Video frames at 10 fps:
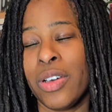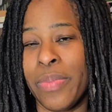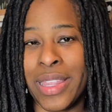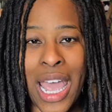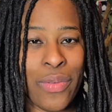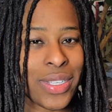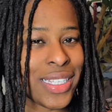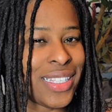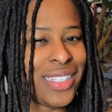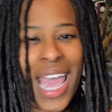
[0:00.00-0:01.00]
but that
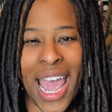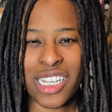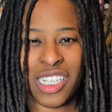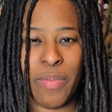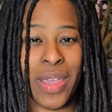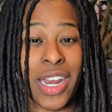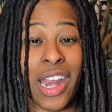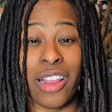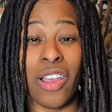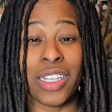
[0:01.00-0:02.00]
was dashed the minute
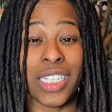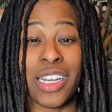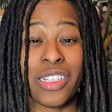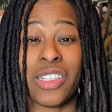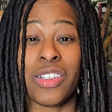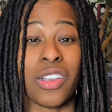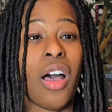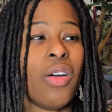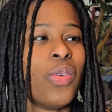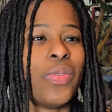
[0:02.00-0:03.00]
I logged in and
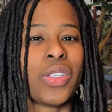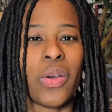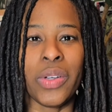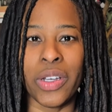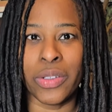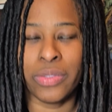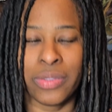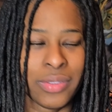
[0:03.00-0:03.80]
saw what was going on.